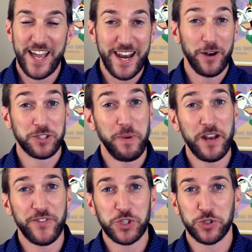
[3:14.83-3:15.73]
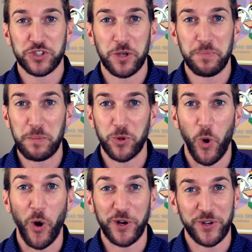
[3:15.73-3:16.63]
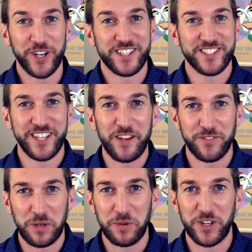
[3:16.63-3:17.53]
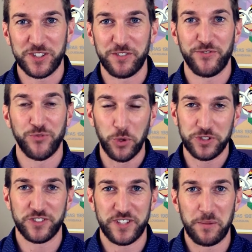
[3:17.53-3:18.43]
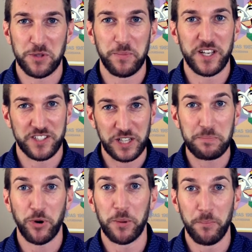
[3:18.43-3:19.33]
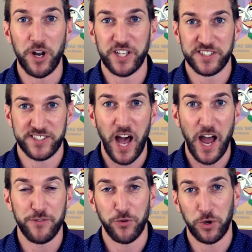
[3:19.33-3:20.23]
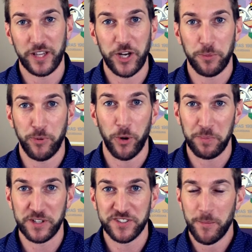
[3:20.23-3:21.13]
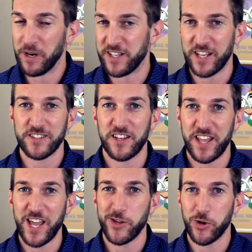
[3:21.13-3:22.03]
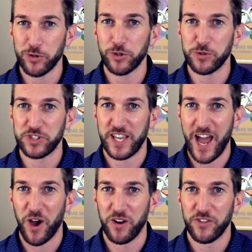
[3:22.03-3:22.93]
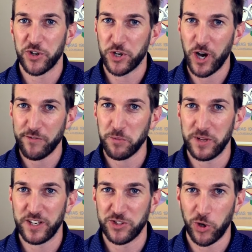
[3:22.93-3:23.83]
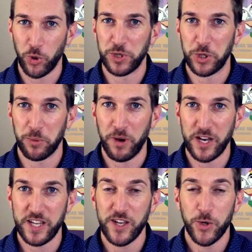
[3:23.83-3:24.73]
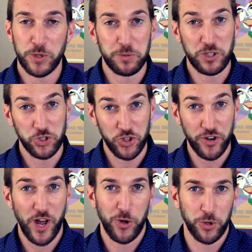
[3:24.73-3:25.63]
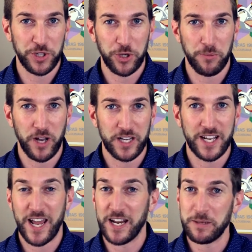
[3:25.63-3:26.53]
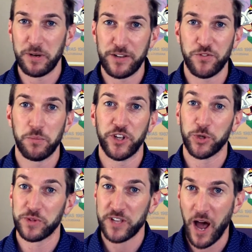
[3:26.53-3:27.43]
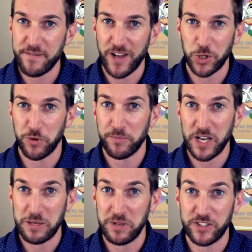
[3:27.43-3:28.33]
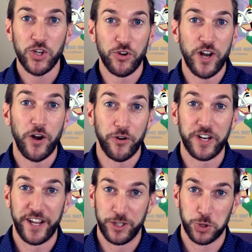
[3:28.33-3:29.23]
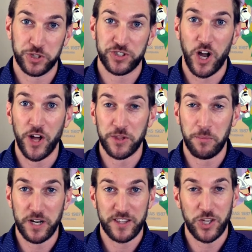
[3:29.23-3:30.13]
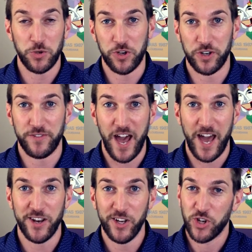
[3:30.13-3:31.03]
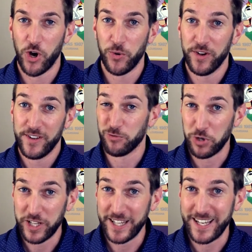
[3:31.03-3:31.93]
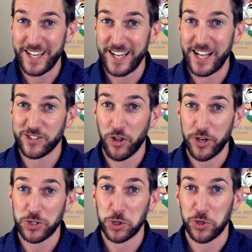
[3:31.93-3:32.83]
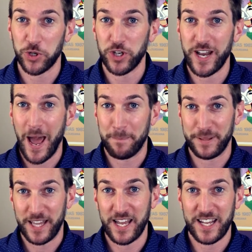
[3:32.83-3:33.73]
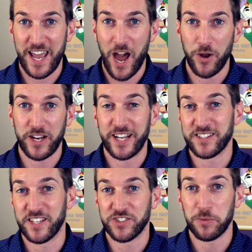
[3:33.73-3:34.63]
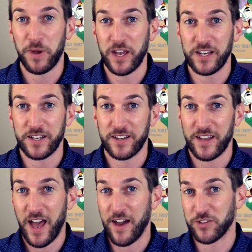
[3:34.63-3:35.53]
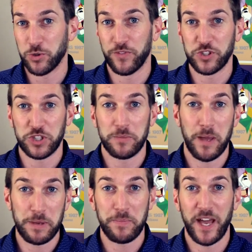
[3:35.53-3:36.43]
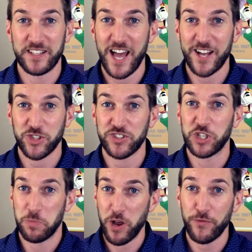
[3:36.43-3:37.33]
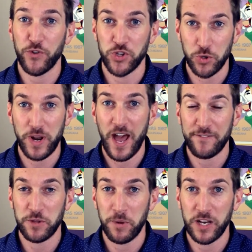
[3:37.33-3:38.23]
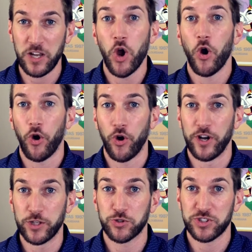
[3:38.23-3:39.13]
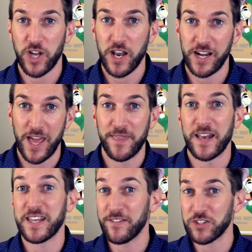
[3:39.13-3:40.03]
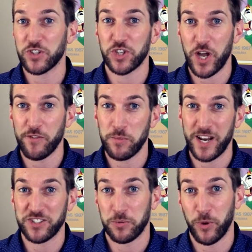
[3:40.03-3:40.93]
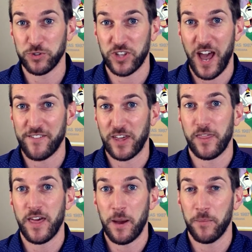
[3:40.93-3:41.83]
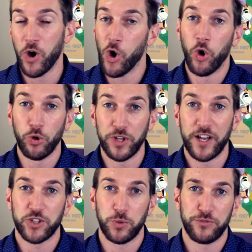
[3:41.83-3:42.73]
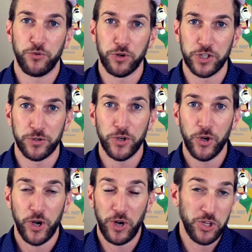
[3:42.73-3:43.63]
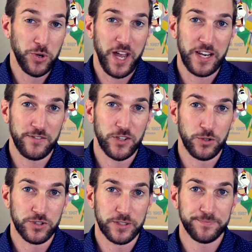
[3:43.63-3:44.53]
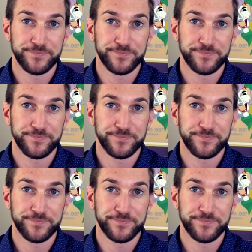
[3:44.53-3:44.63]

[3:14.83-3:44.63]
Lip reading: And now it's beneficial to some people who aren't good at saving because it forces them to basically put money aside for a later purpose. But at the end of the day, you're losing out. The government is holding your money, which means you're not holding your money. And anybody familiar with time value of money means you're not earning interest on the money that you could have had. So really, as long as you're good at planning out and anticipating having to eventually maybe pay taxes, it's better for you to have the money, earn interest on it, and then give it to the government as opposed to having them hold on to it for you when you can't even use it.